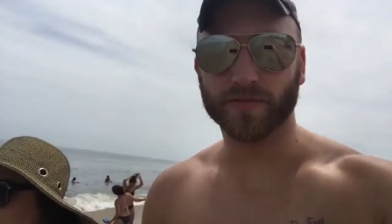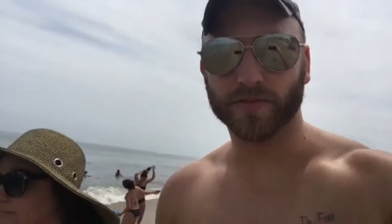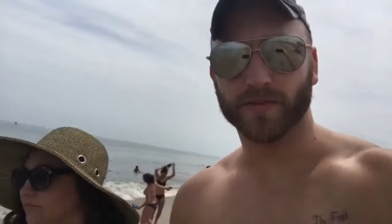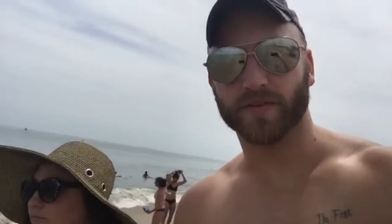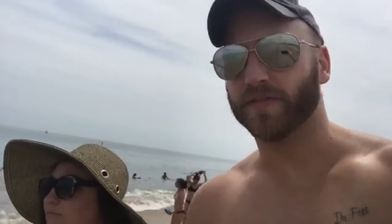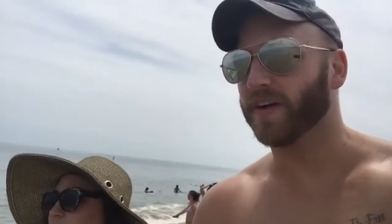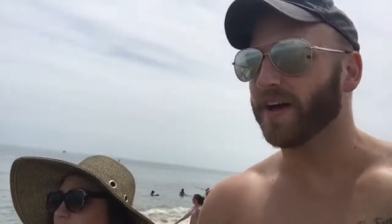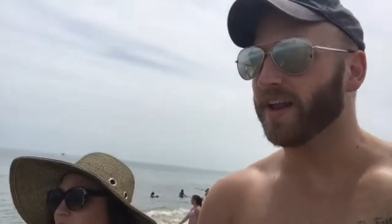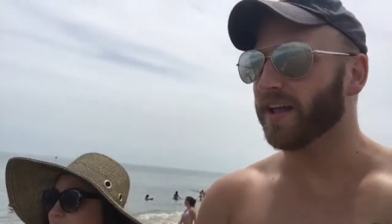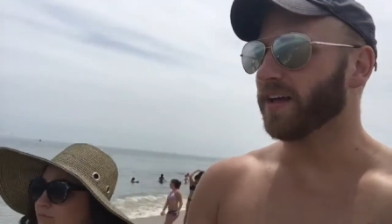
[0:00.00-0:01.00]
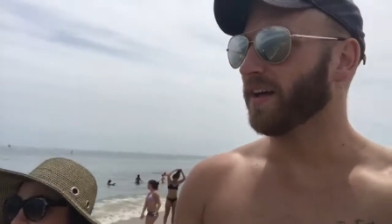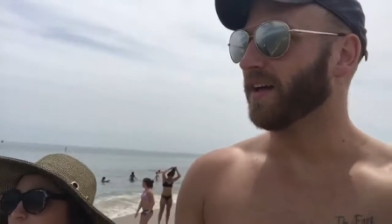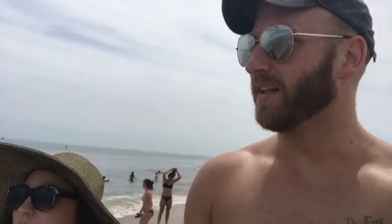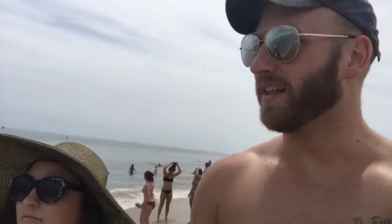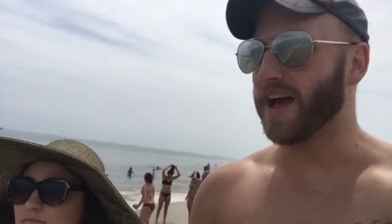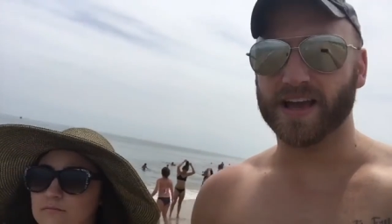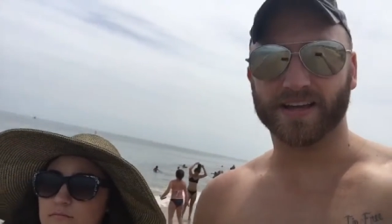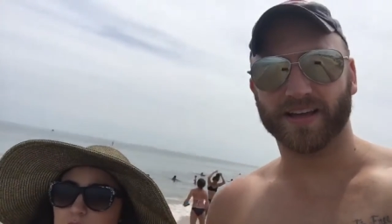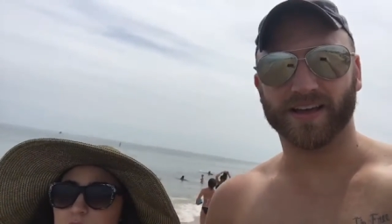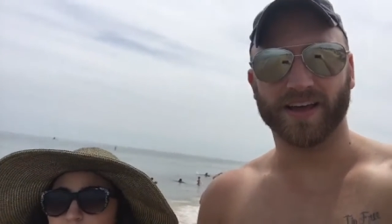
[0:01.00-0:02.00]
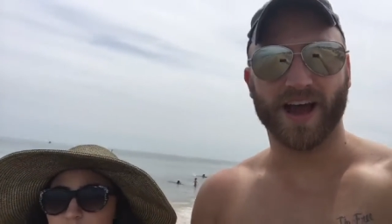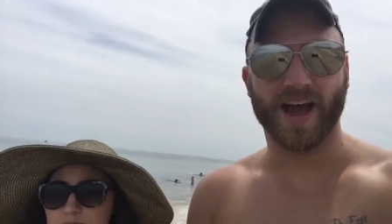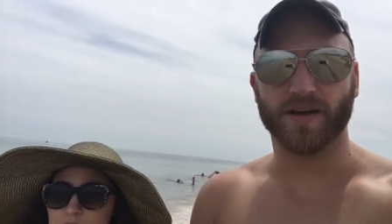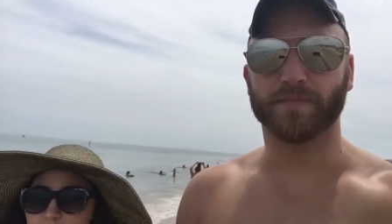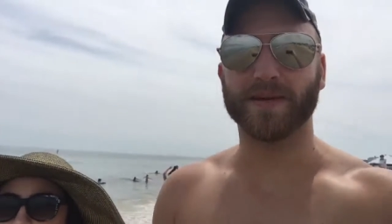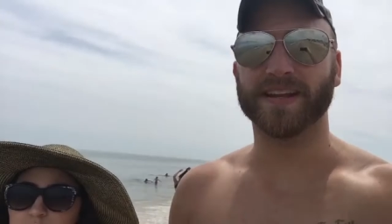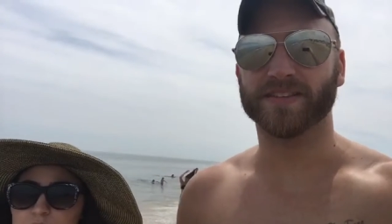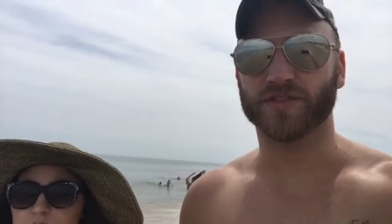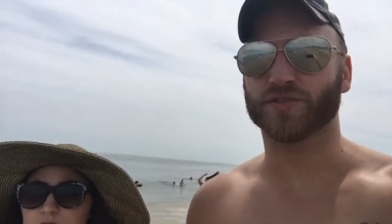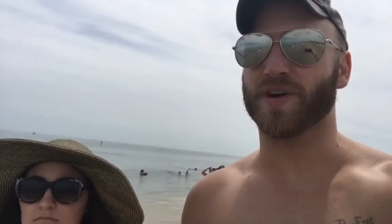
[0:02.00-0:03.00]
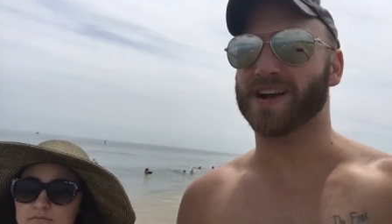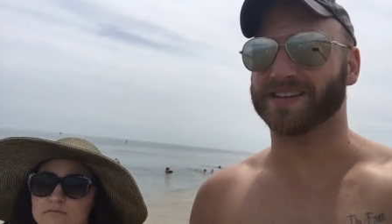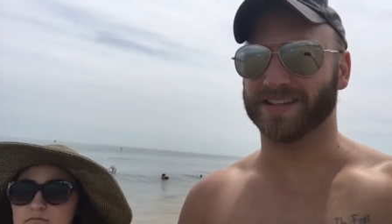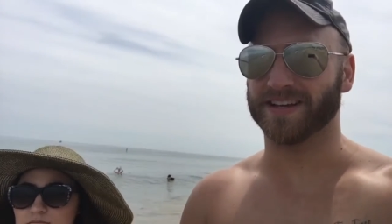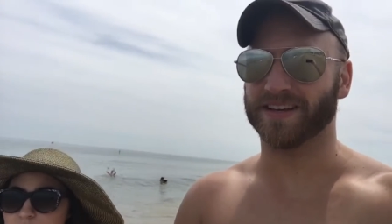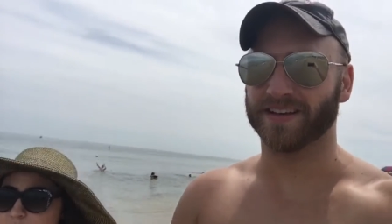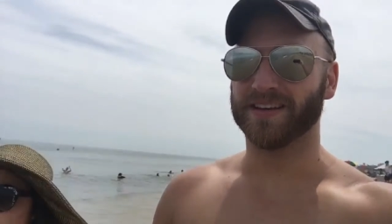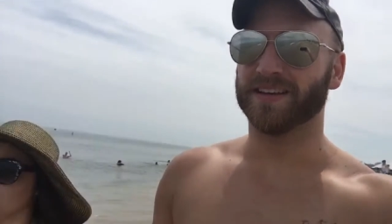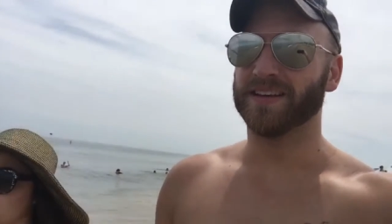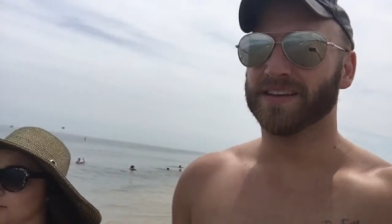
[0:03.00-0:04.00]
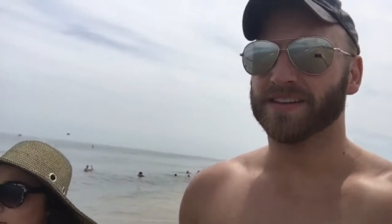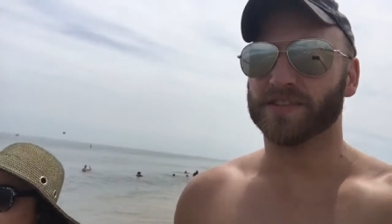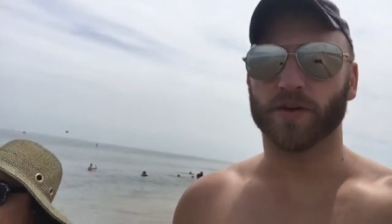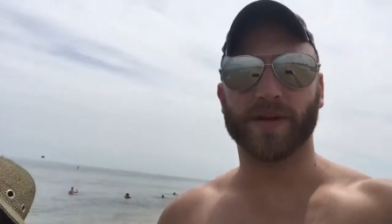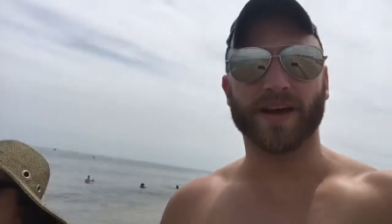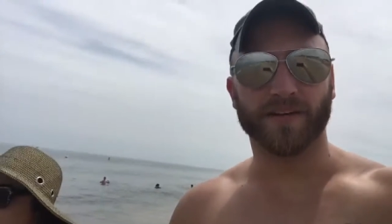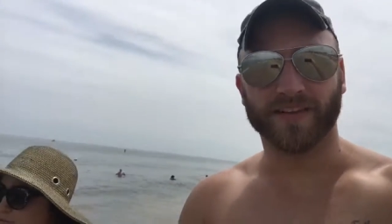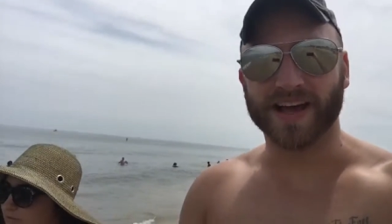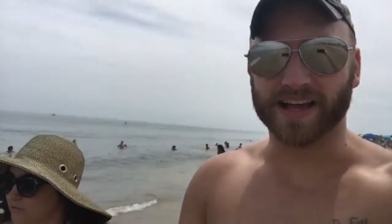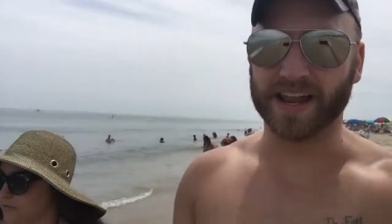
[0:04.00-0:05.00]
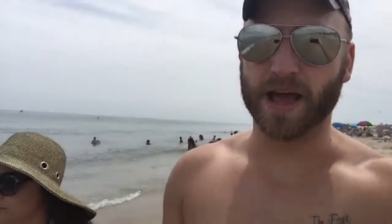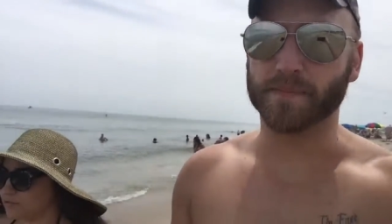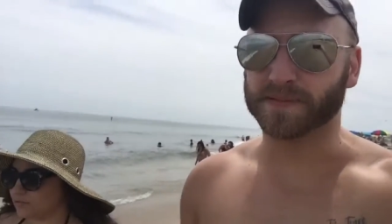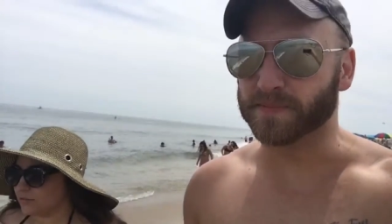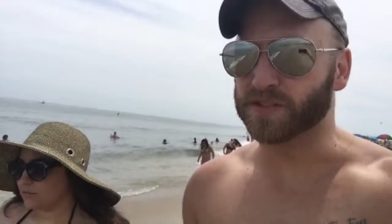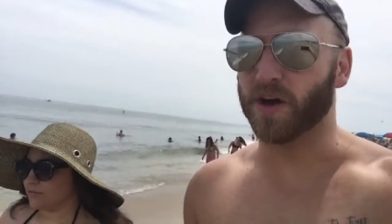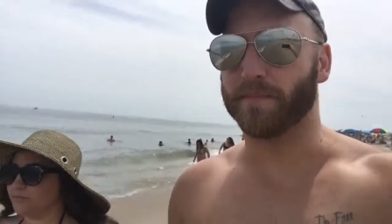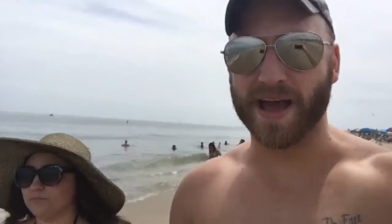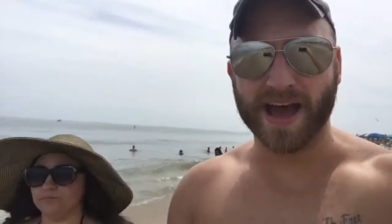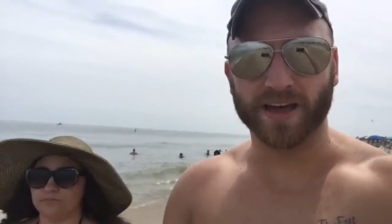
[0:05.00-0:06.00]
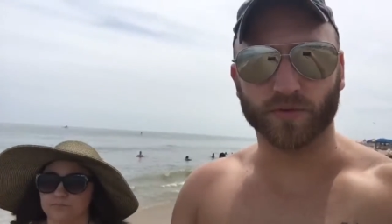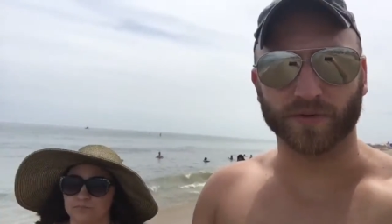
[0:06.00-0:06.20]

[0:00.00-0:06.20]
through the foot like I've been instructed. So we have like an Epsom salt bath,